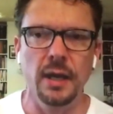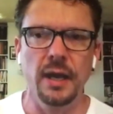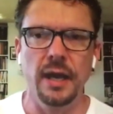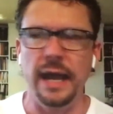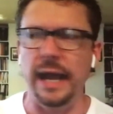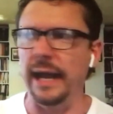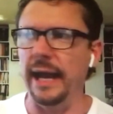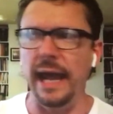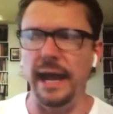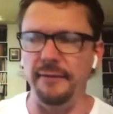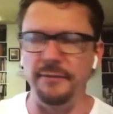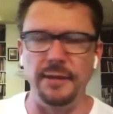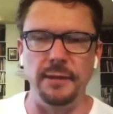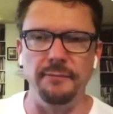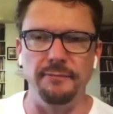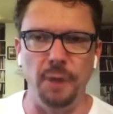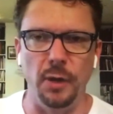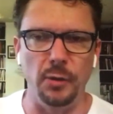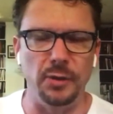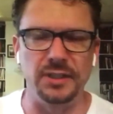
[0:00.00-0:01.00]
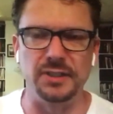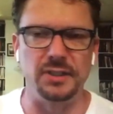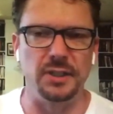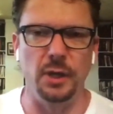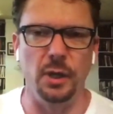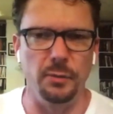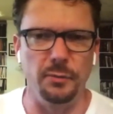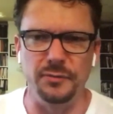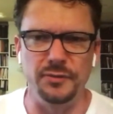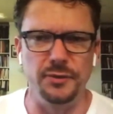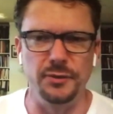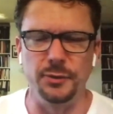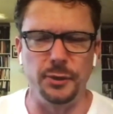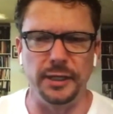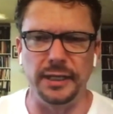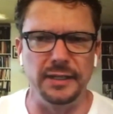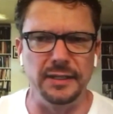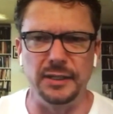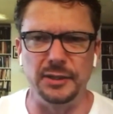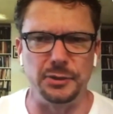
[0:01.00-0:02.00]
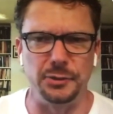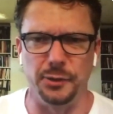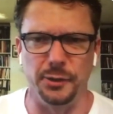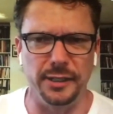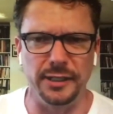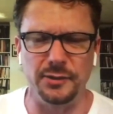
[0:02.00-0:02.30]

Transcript: and have them focusing on drinking this drink